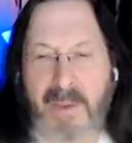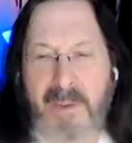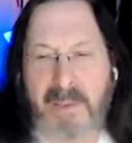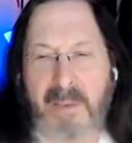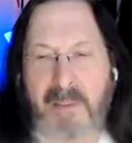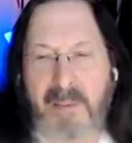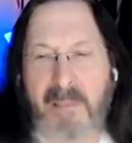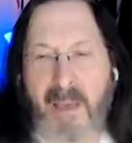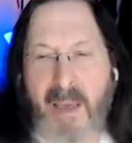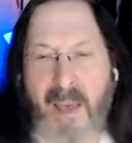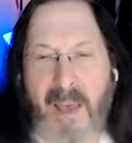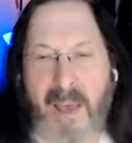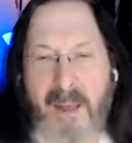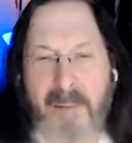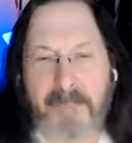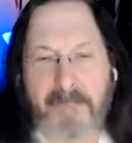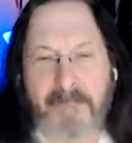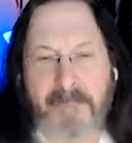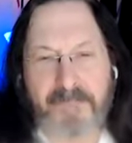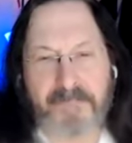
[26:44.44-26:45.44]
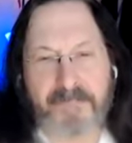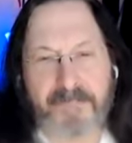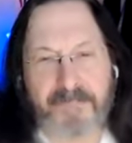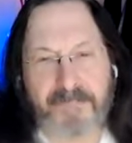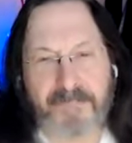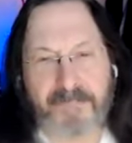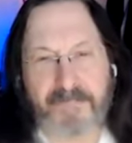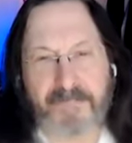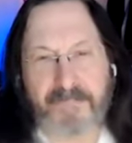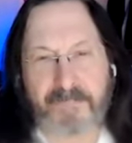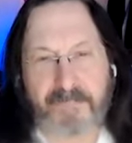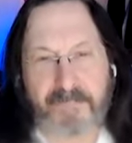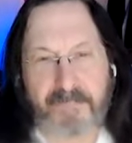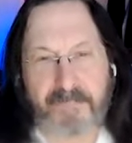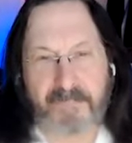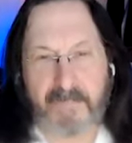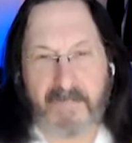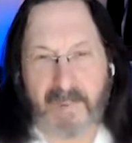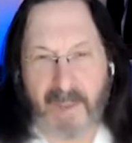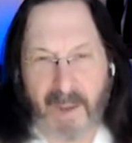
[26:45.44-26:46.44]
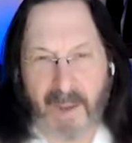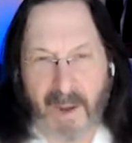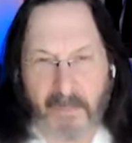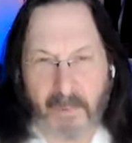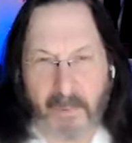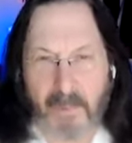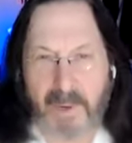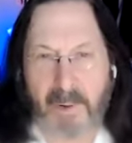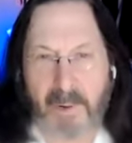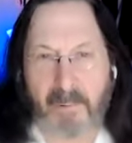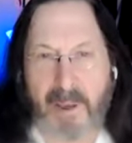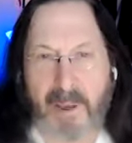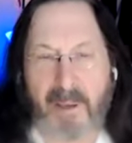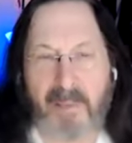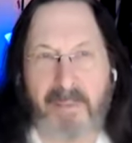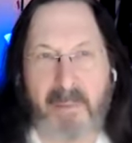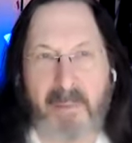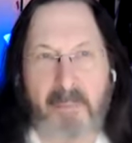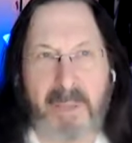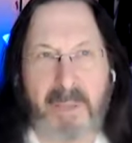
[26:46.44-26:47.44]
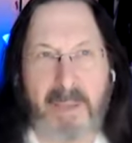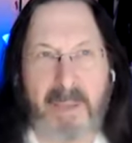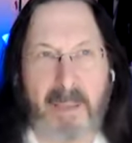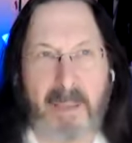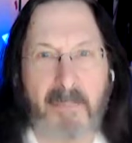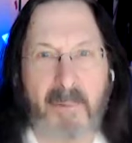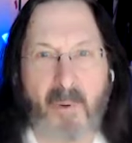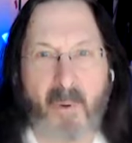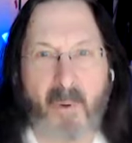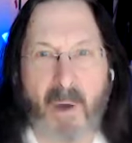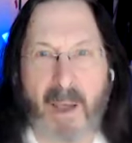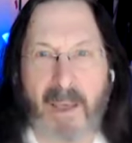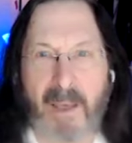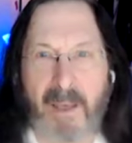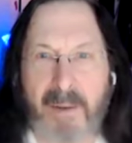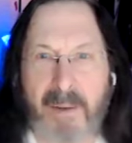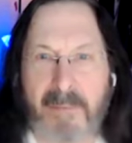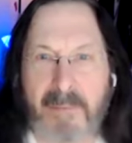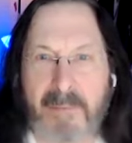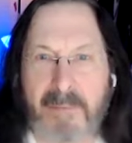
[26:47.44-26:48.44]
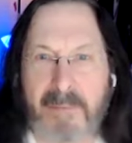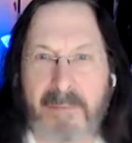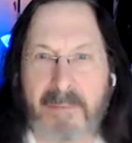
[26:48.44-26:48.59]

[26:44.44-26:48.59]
when they did that, everyone around them became quiet.